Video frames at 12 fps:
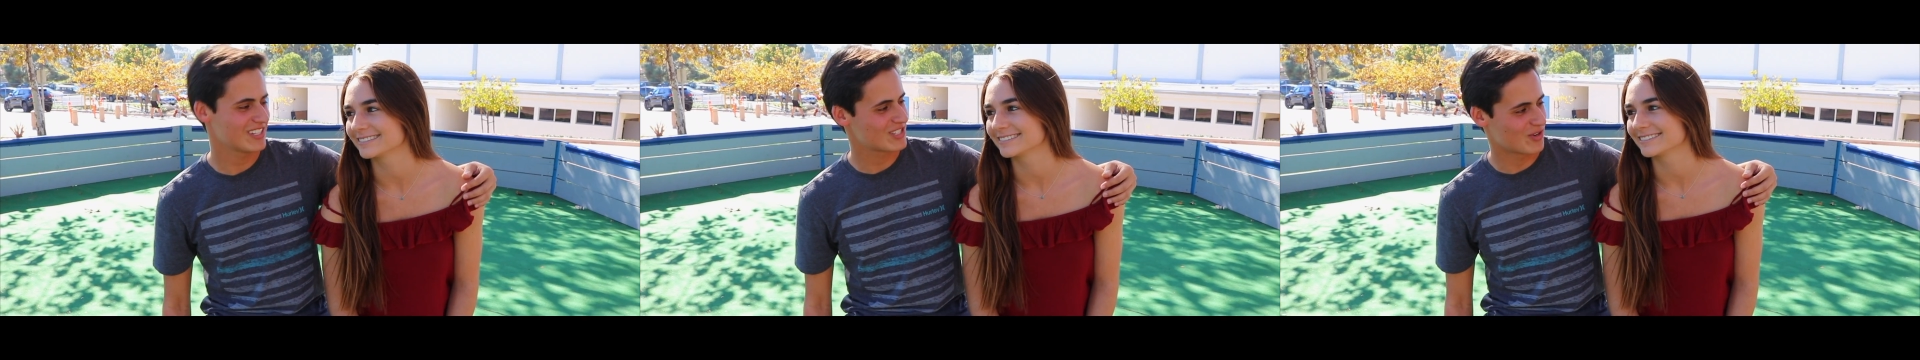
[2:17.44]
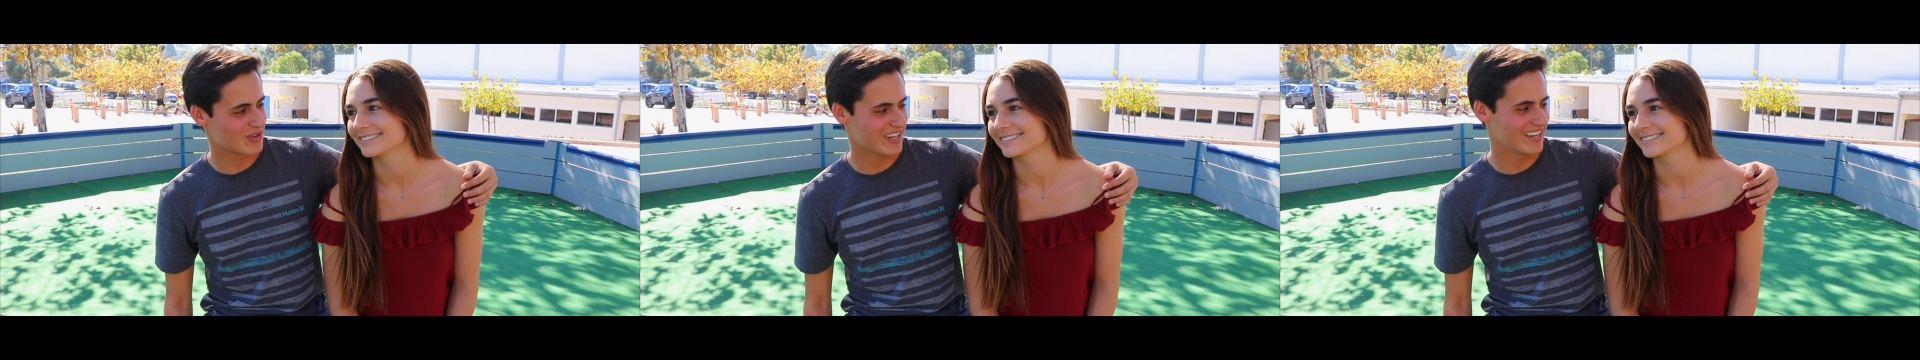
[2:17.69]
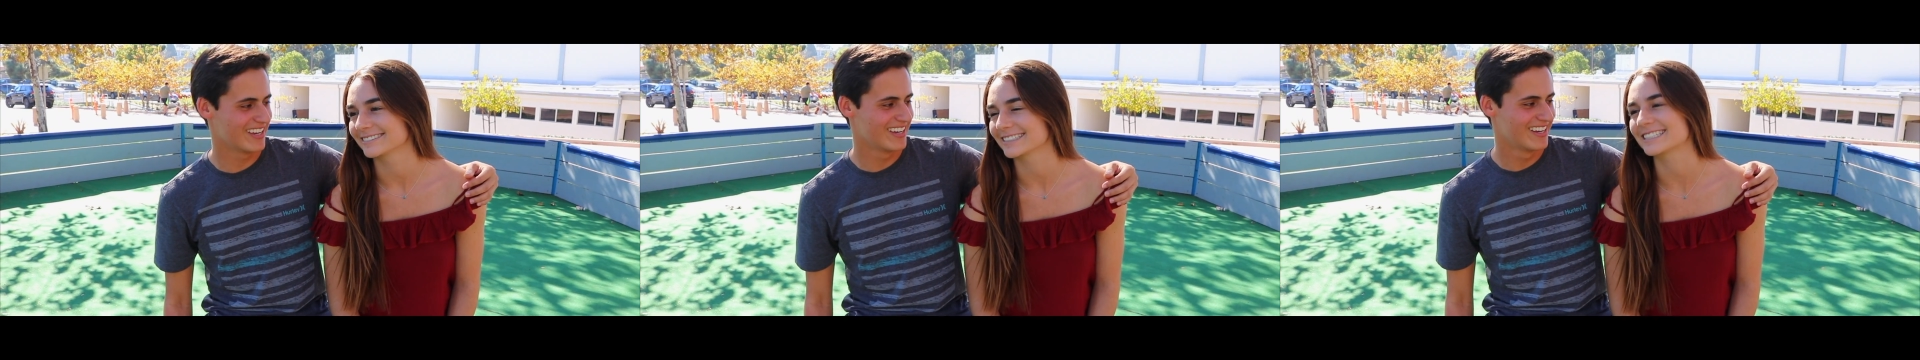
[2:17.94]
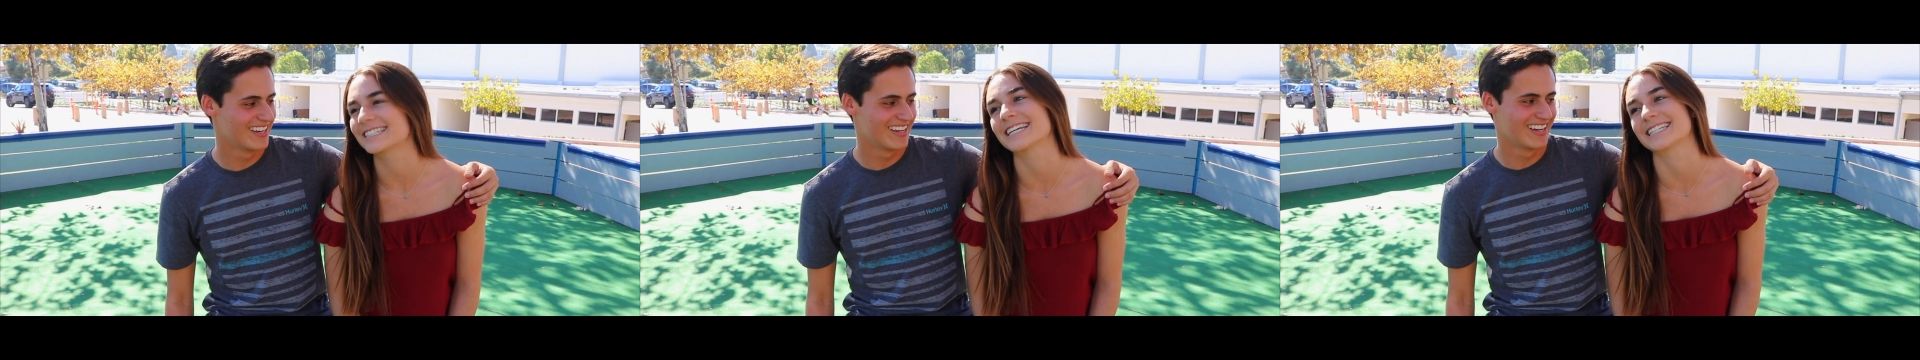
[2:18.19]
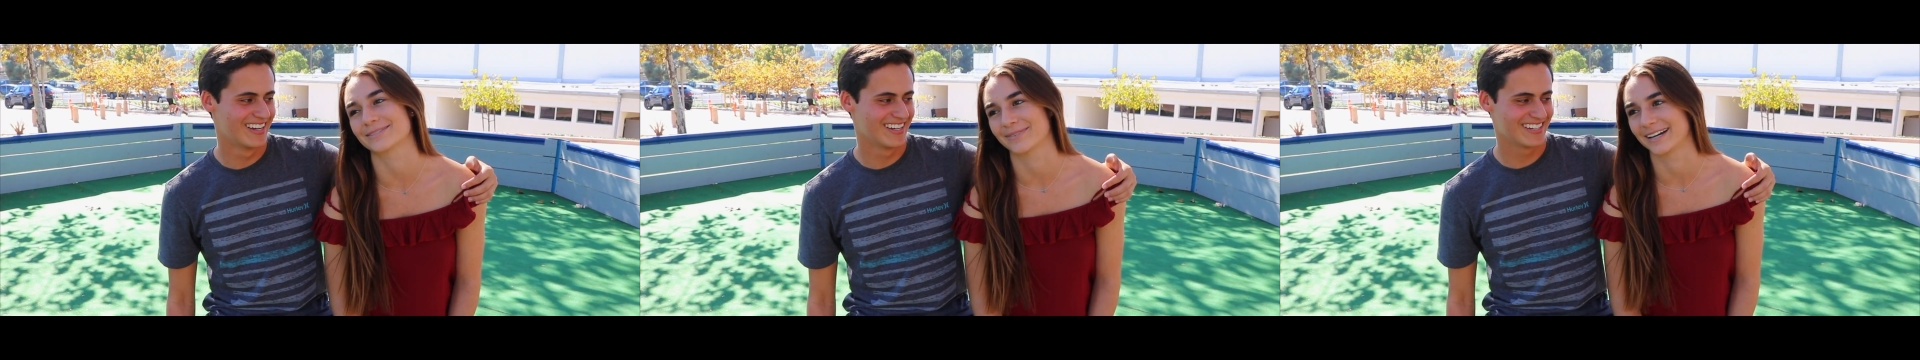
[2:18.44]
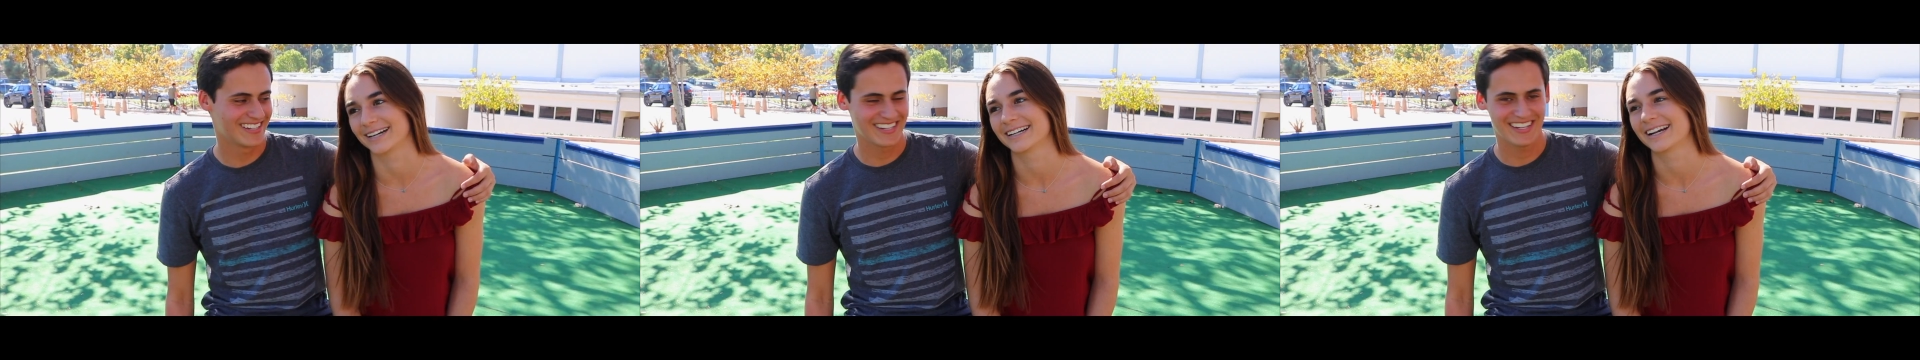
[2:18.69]
Speaker 1: and a dreamer.
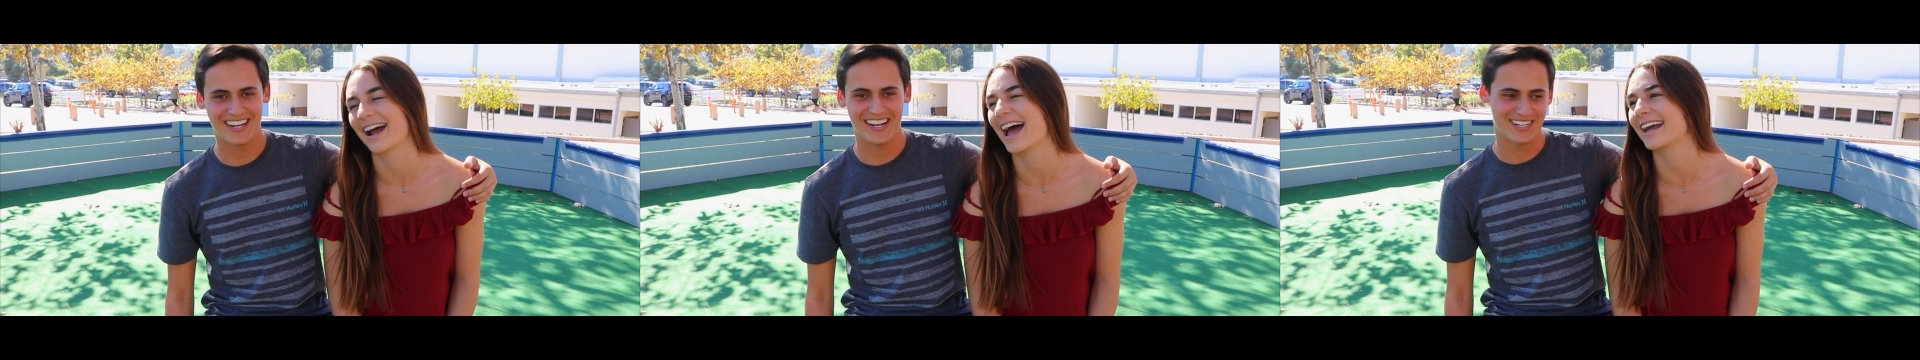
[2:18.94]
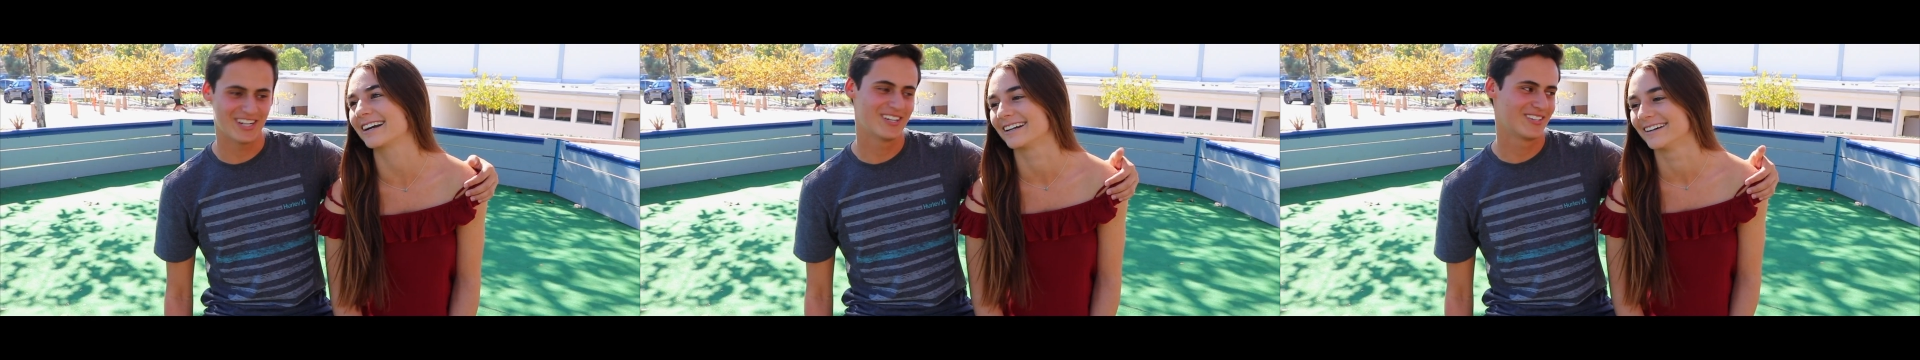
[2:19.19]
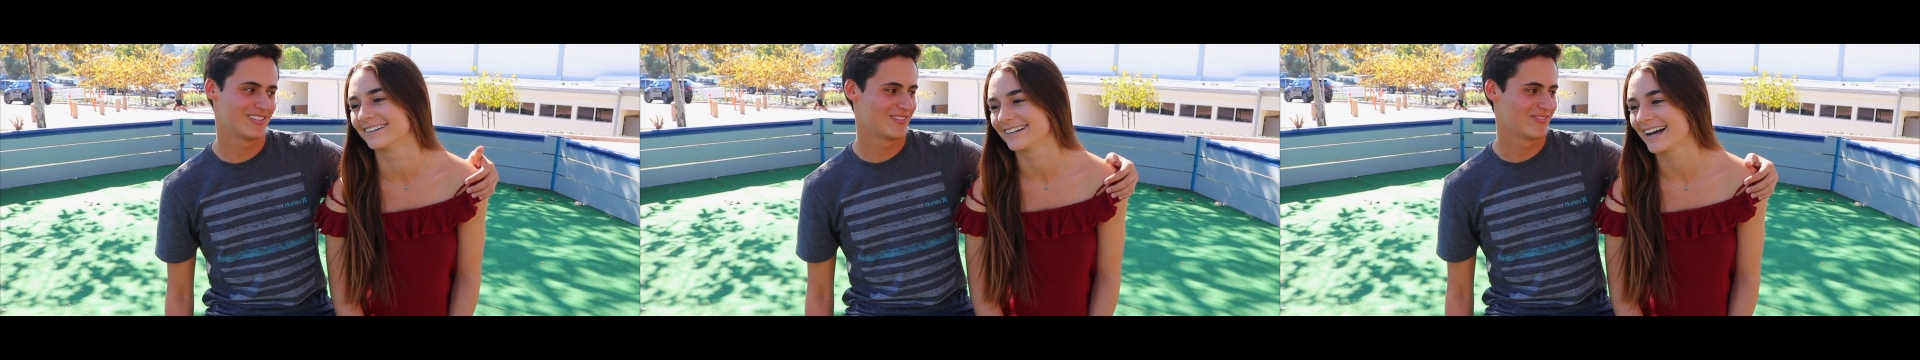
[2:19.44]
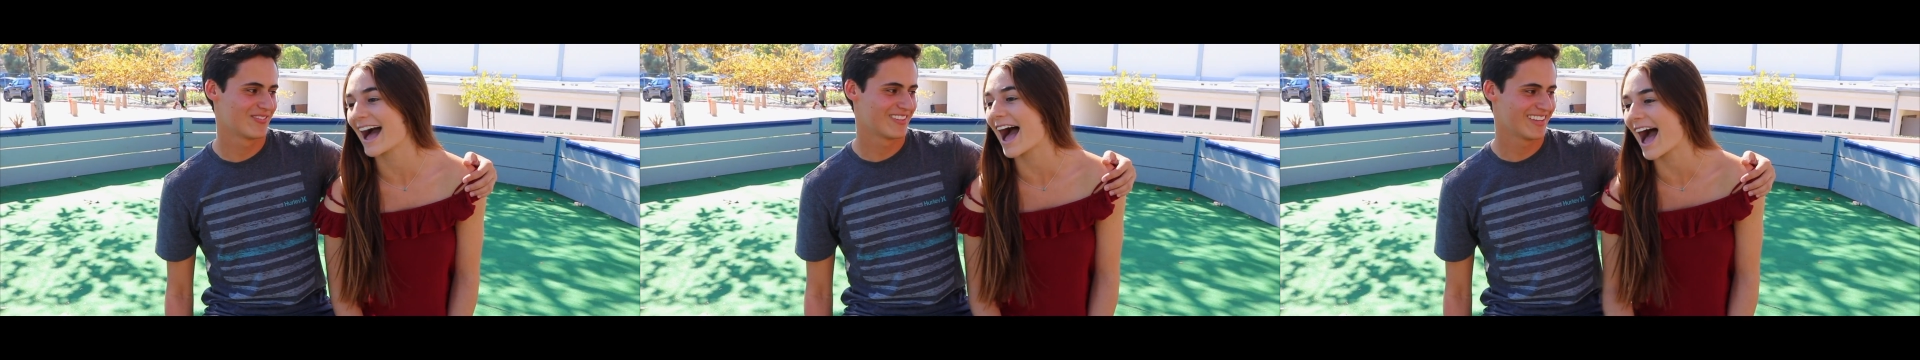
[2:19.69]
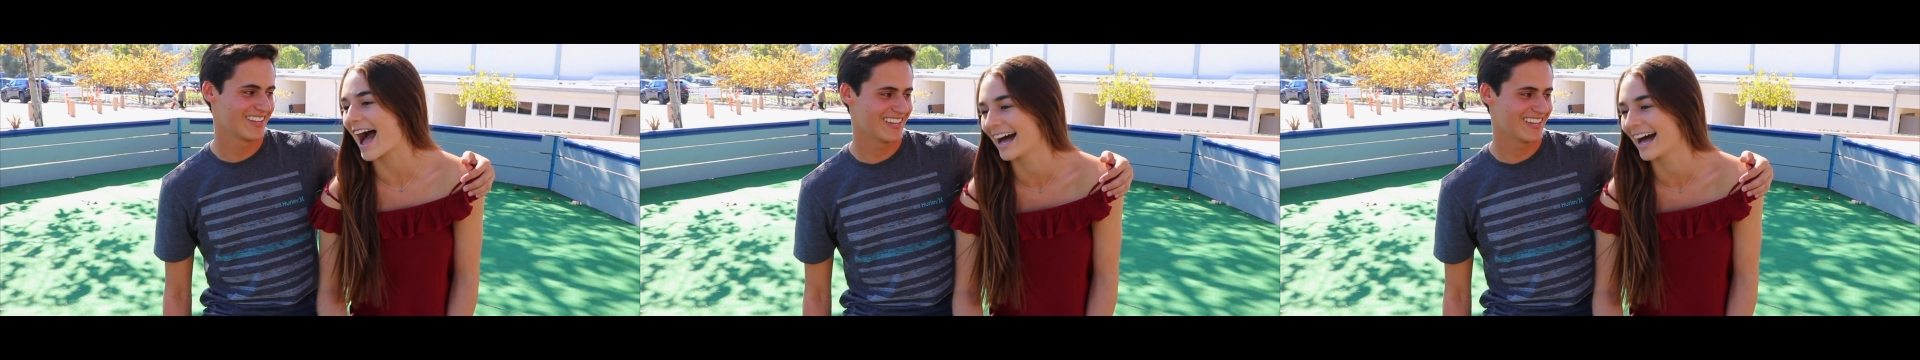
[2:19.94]
I am the one who